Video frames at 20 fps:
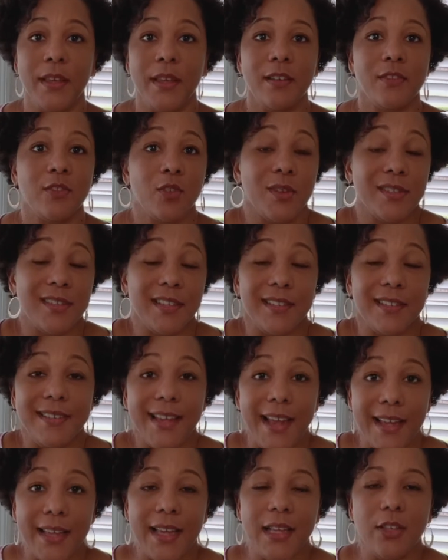So it's a
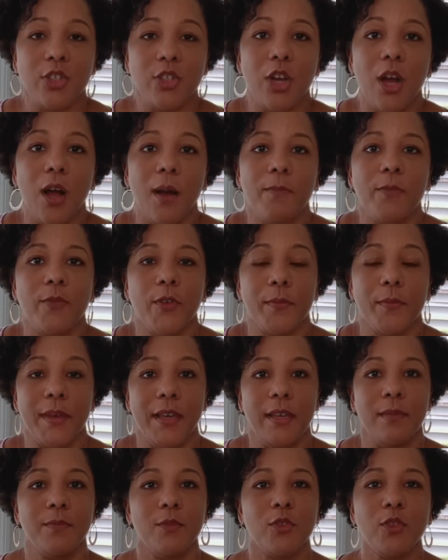dead-end job for
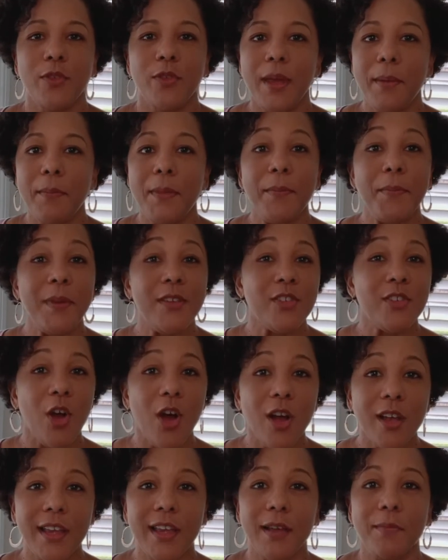me. So they may be
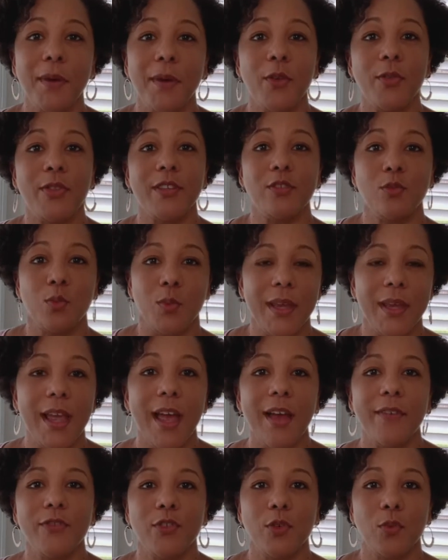talking about this week
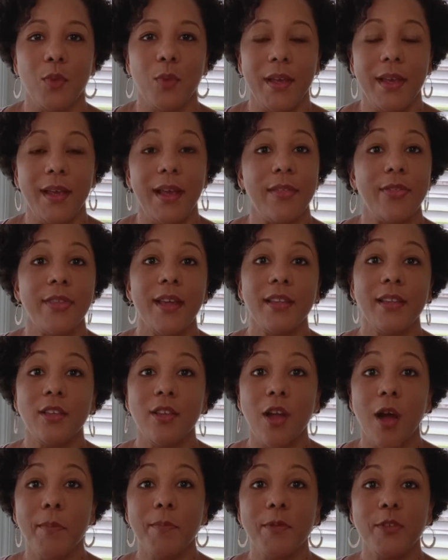after week, and then an
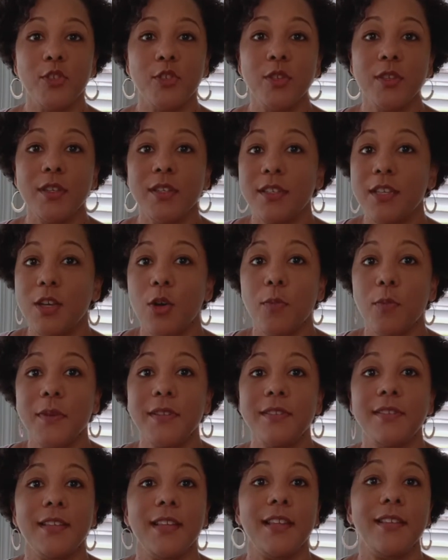opportunity
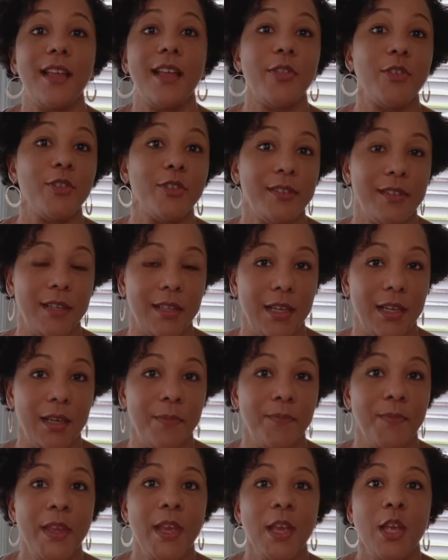opens in another city.
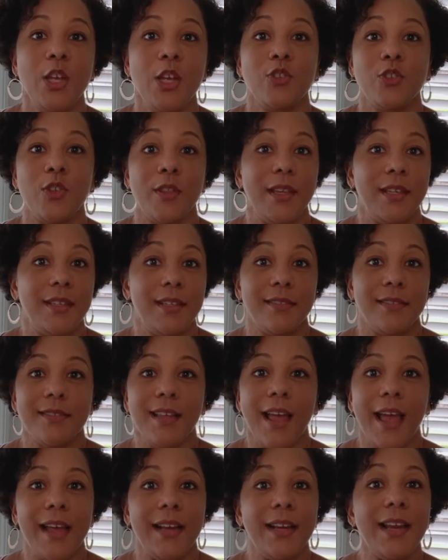So they
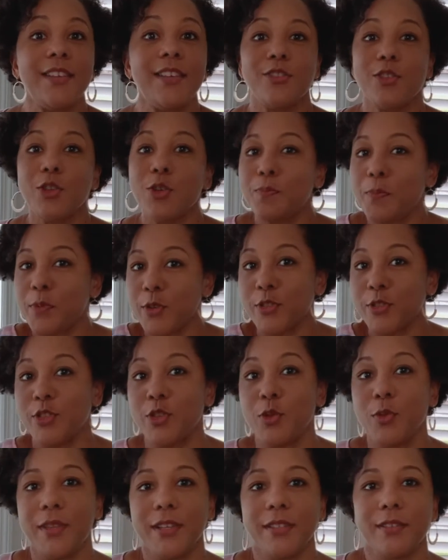decide, let's
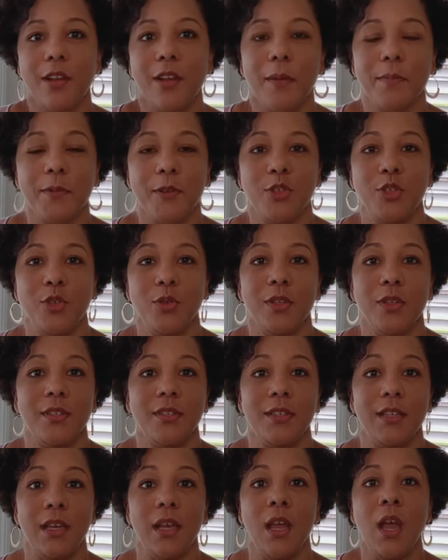pursue this
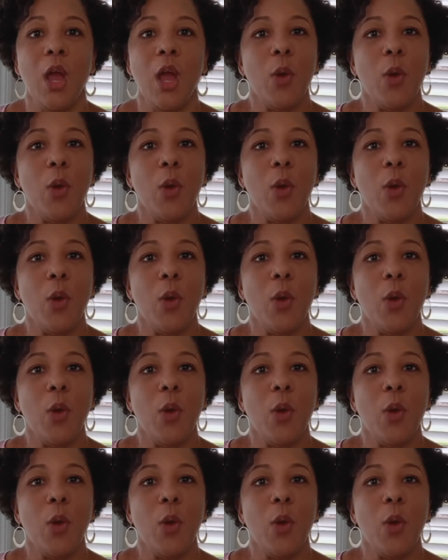opportunity.